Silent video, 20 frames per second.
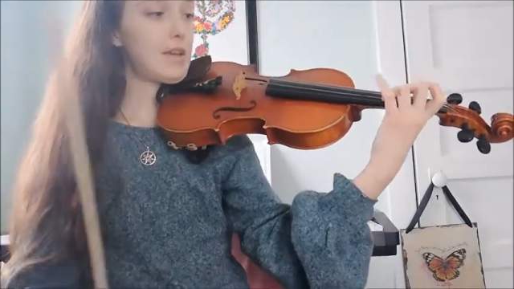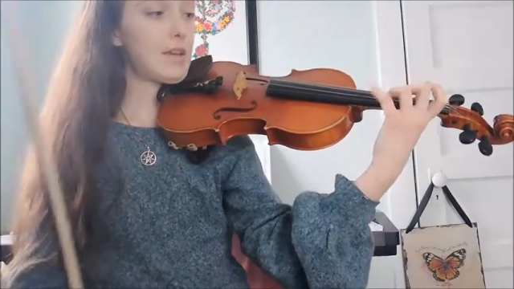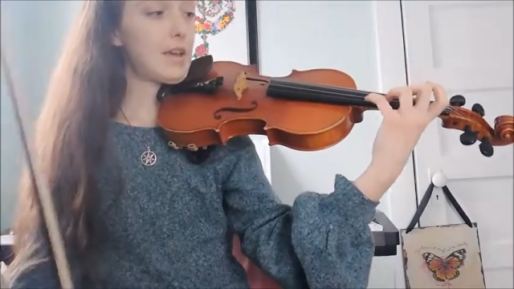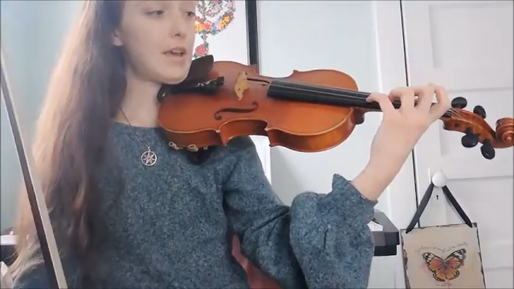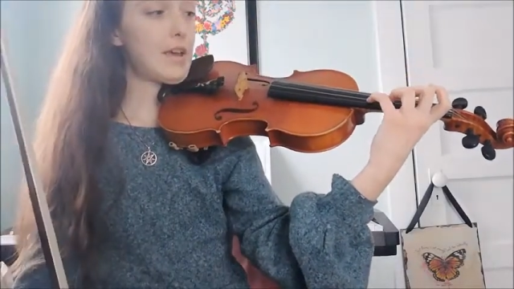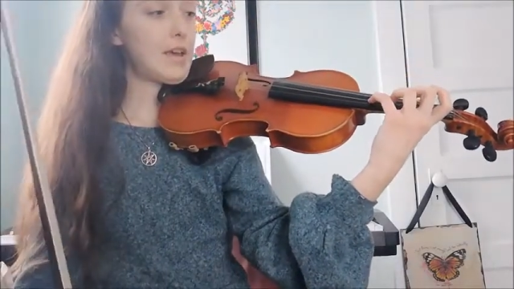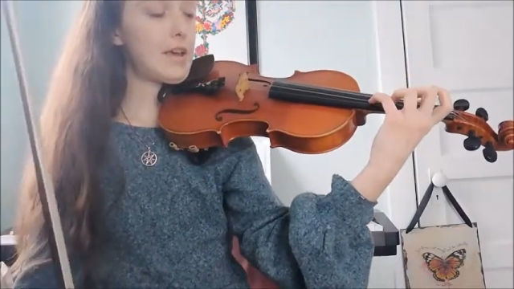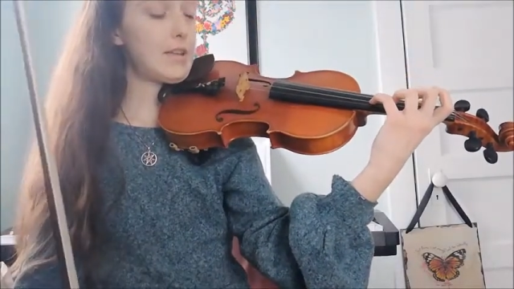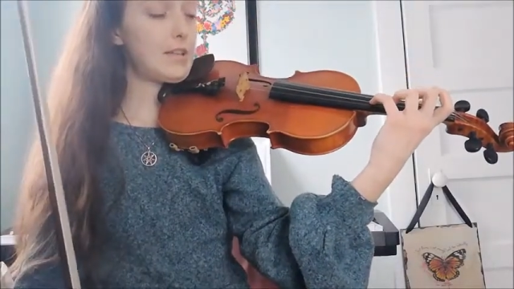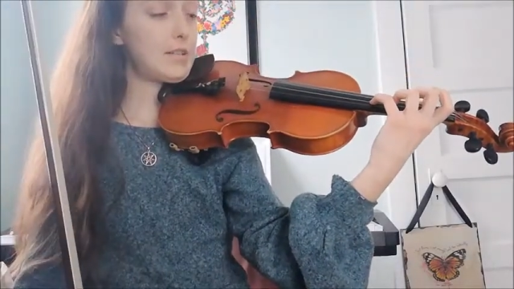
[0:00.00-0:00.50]

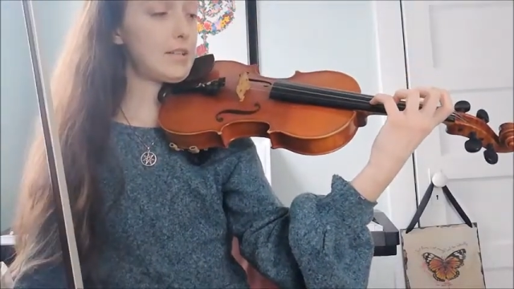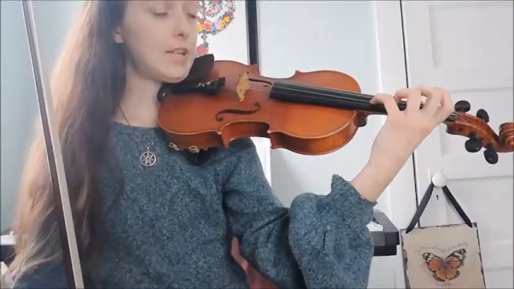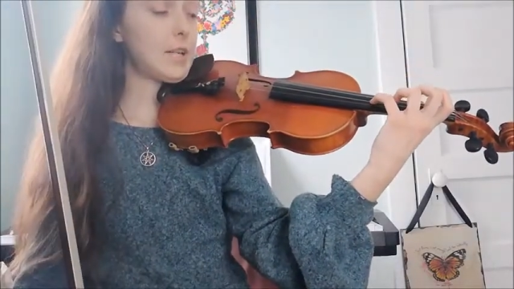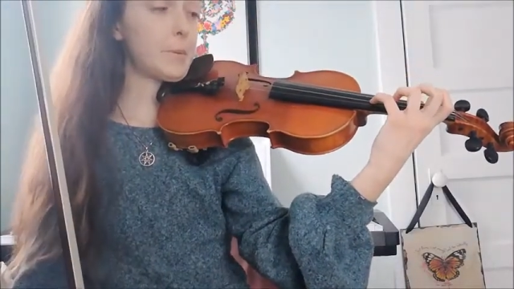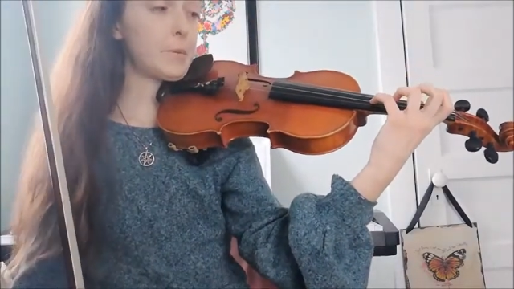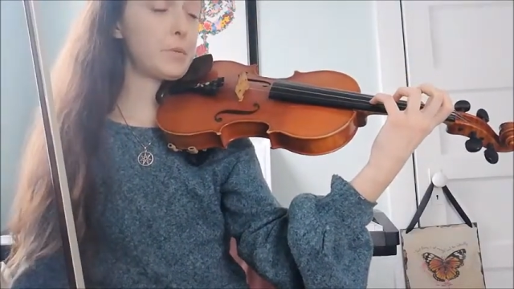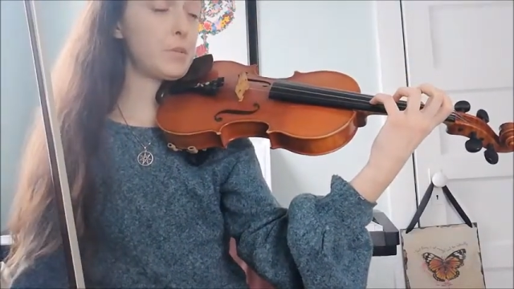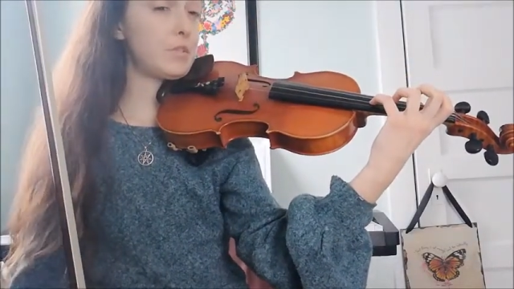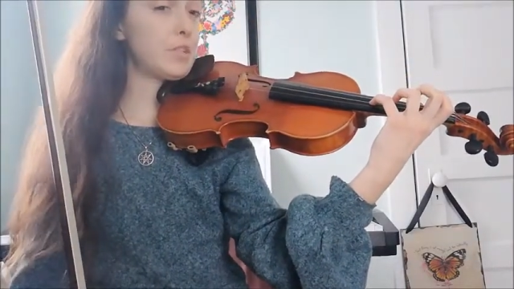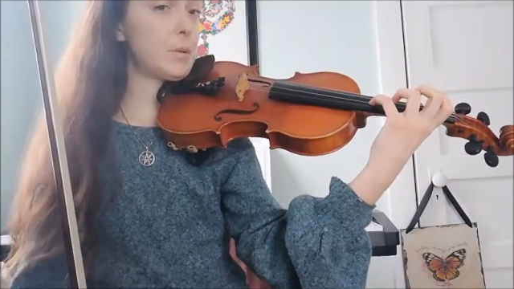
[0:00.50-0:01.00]
And it
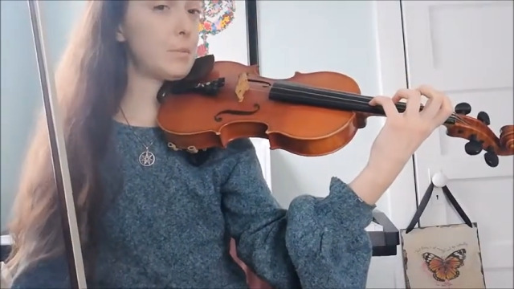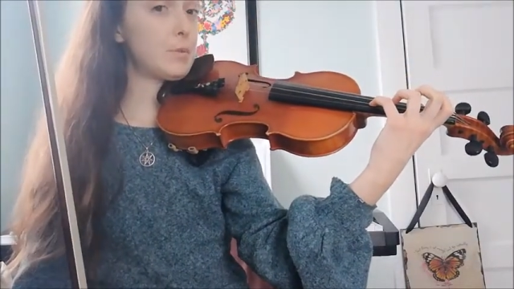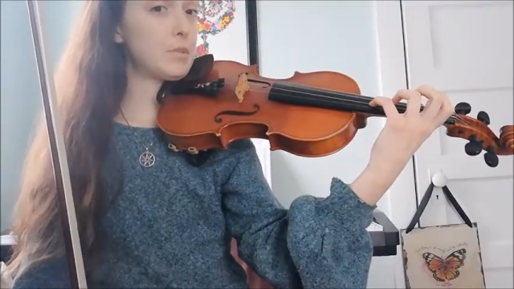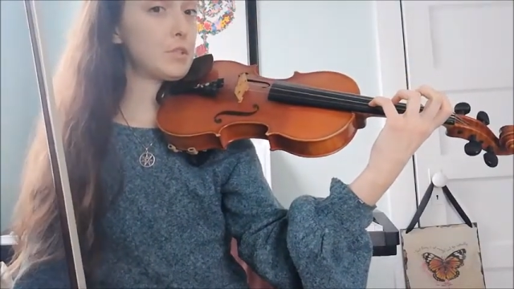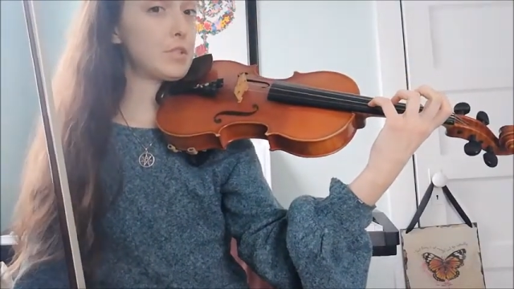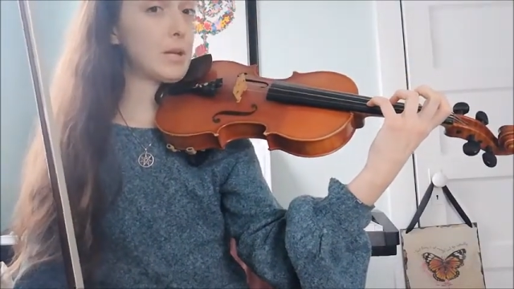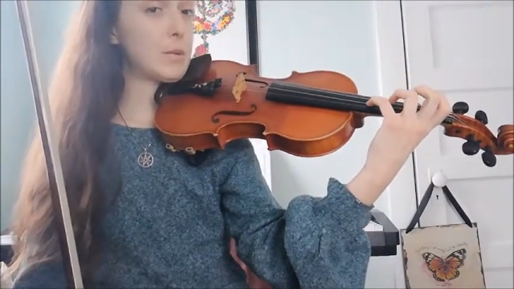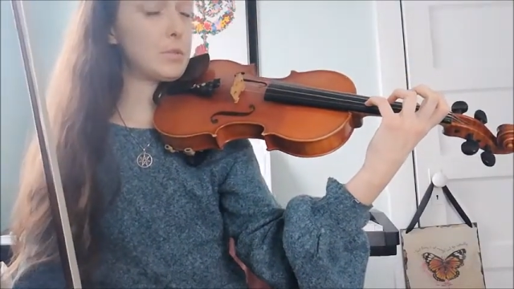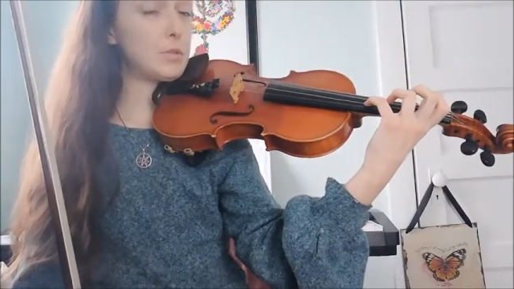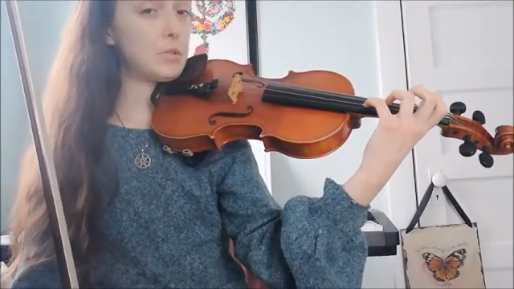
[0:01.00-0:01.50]
helps with double
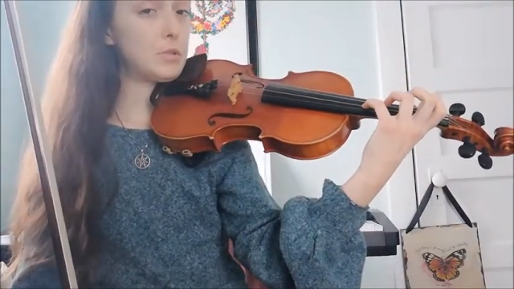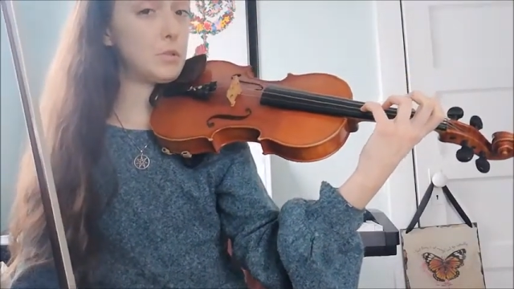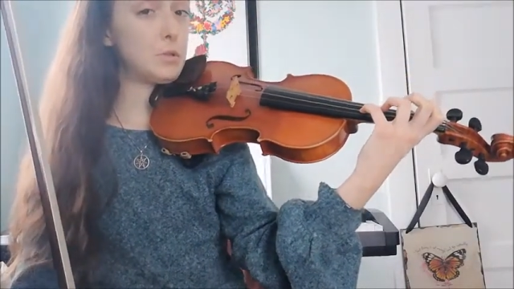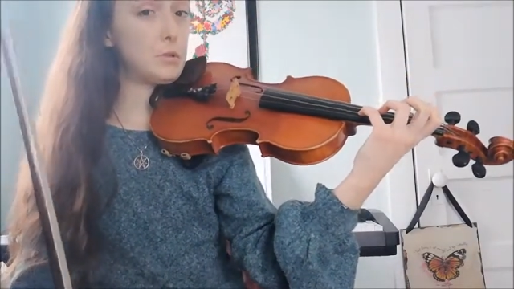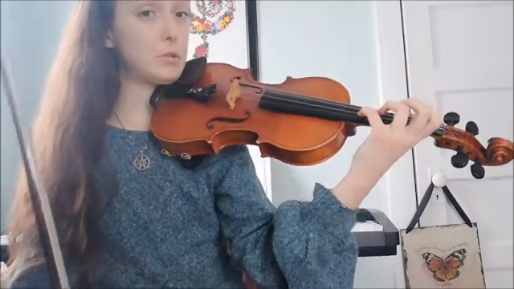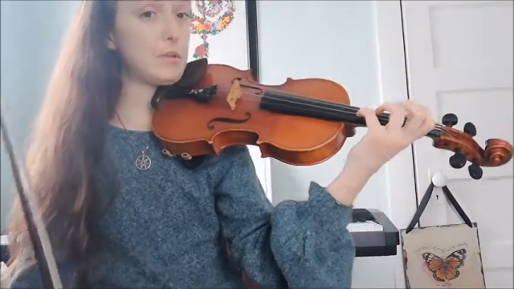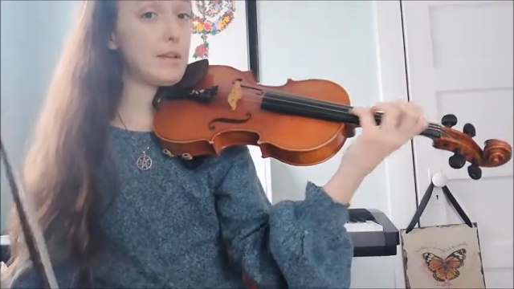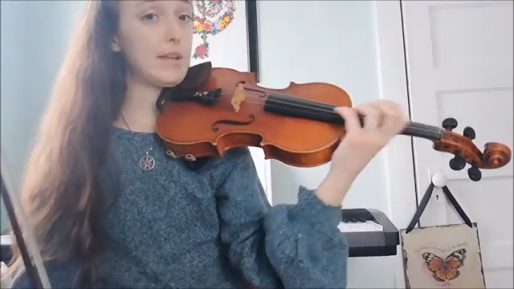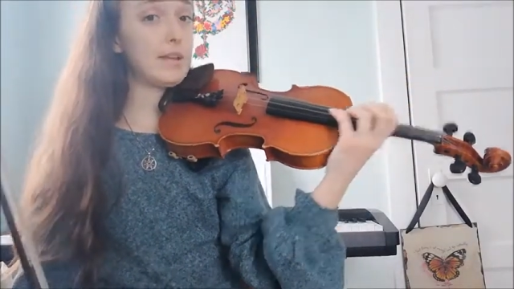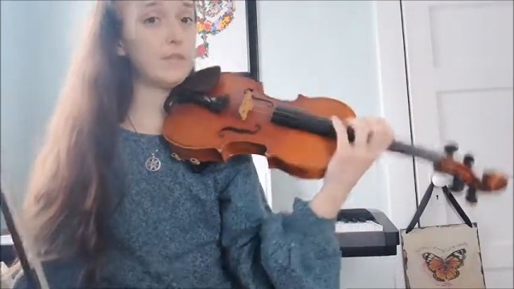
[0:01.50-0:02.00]
stops too,
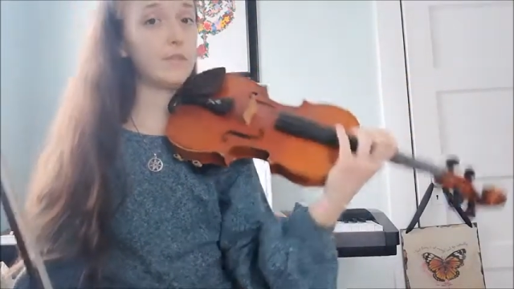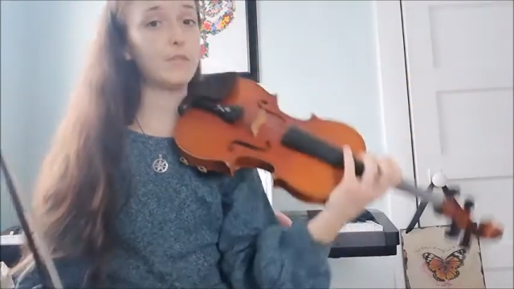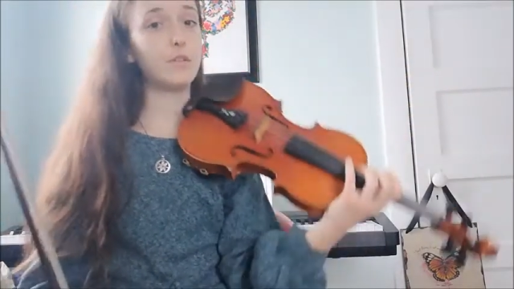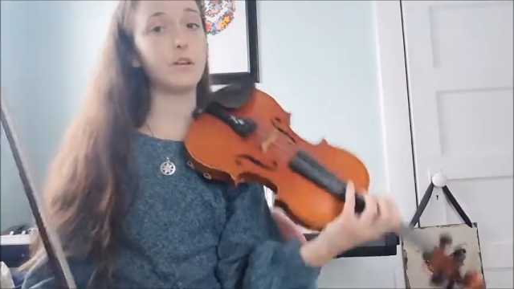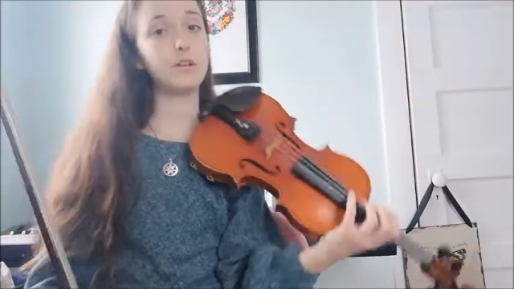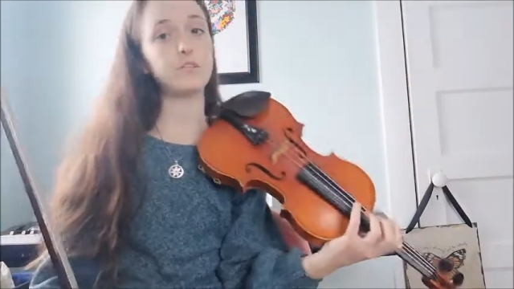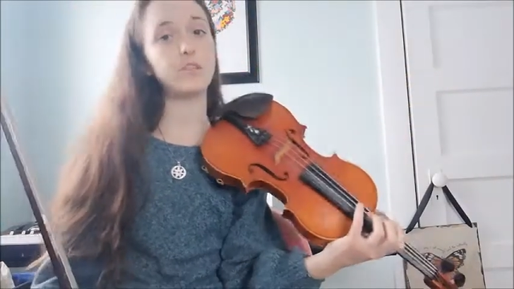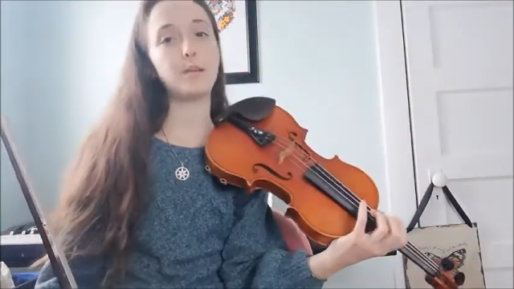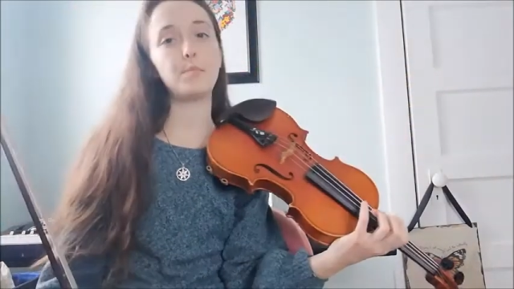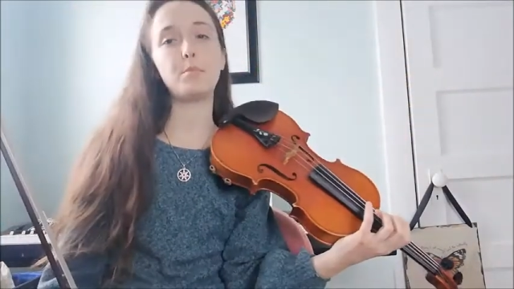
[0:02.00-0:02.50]
like for
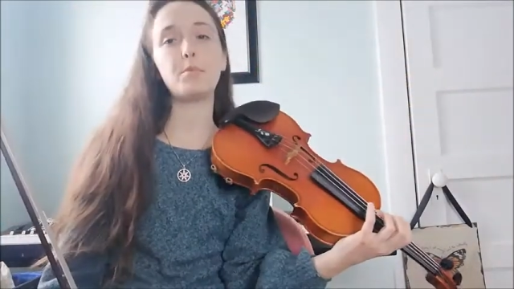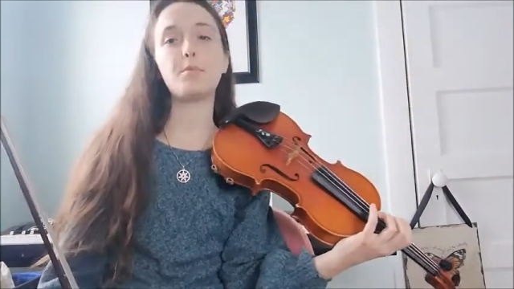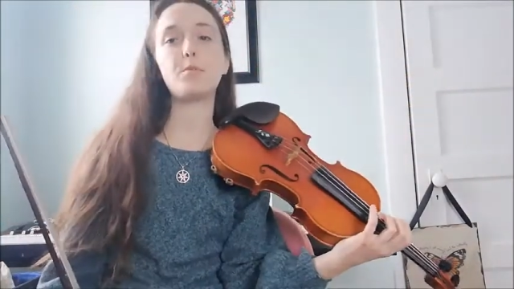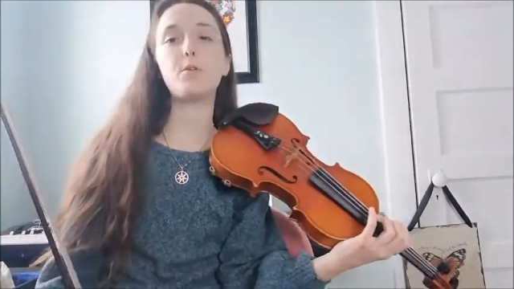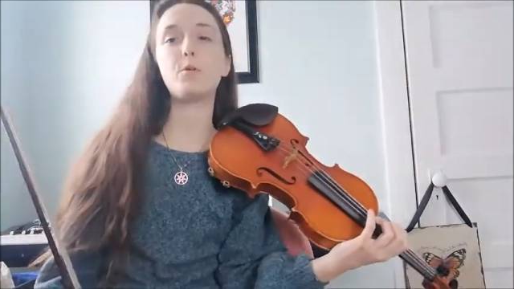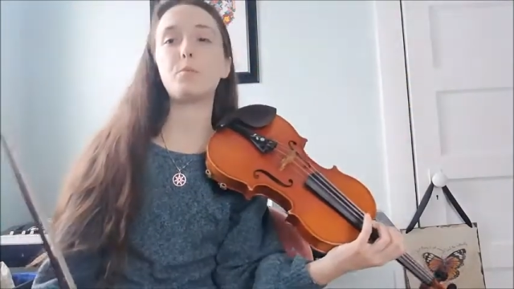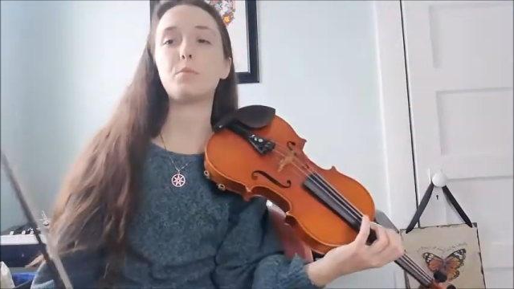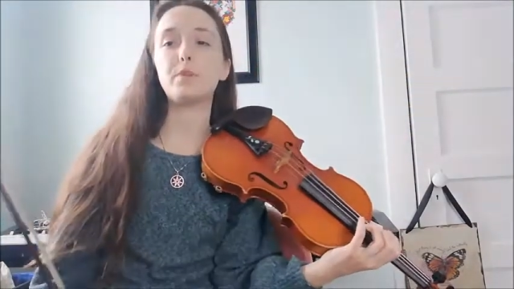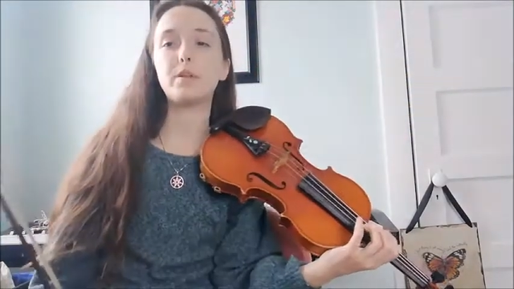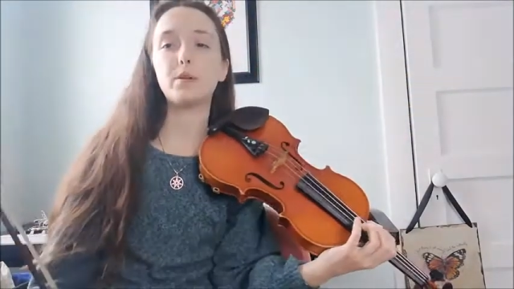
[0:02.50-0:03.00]
example, the
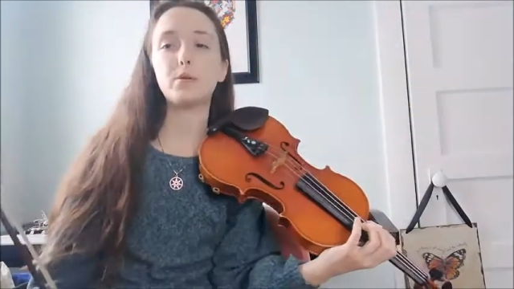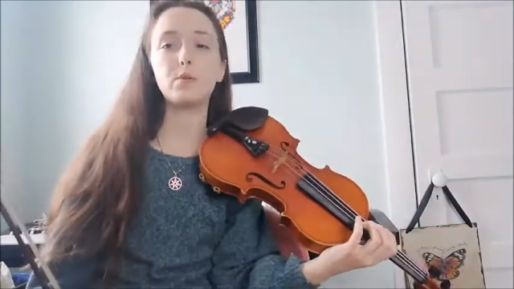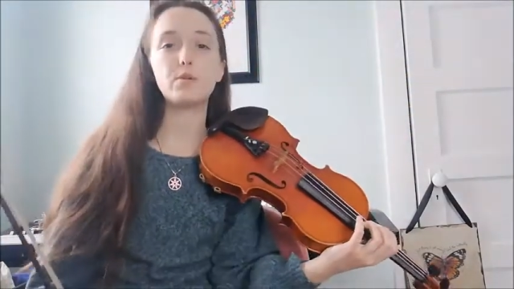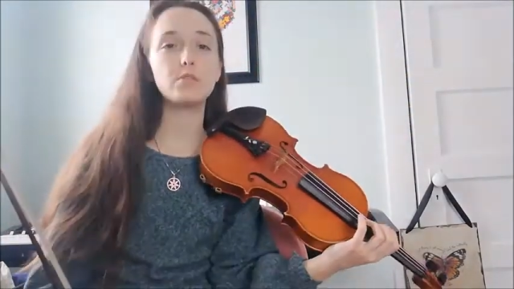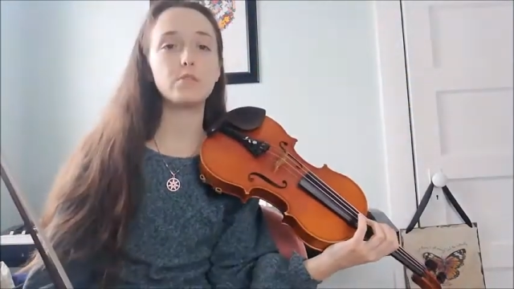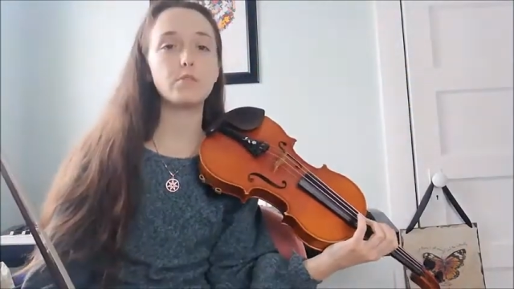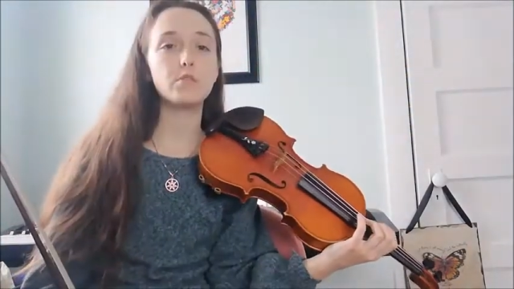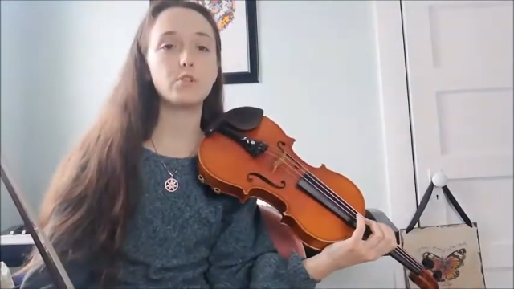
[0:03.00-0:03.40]
opening chords of